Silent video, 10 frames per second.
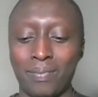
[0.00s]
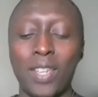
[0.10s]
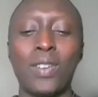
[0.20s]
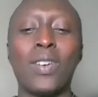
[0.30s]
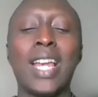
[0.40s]

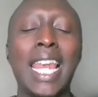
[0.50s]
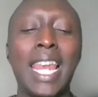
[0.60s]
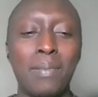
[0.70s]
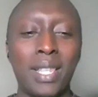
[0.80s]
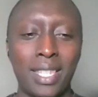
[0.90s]

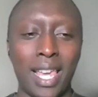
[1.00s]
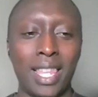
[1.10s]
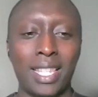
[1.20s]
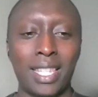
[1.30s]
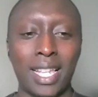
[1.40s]
let me say
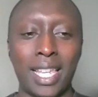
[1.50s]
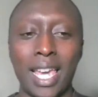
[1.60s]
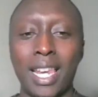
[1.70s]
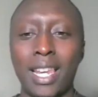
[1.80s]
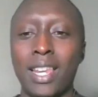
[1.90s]
this
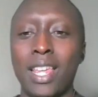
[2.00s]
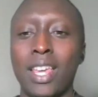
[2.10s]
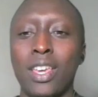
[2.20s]
again.